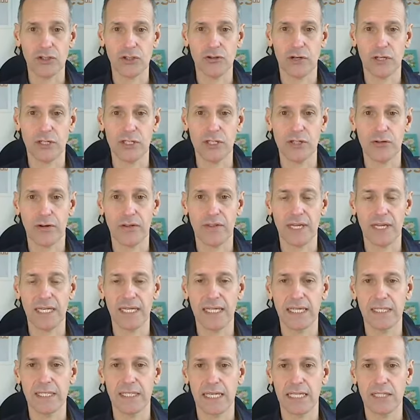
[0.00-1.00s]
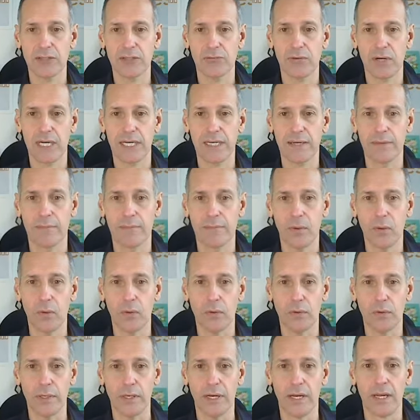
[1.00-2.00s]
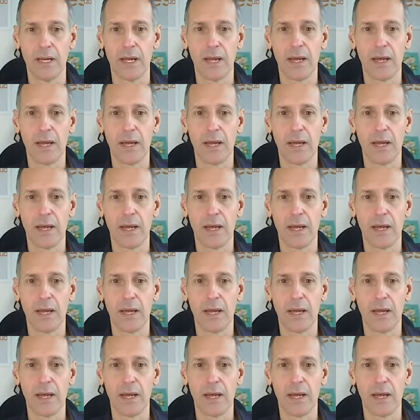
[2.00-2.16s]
structure, I think, is really important.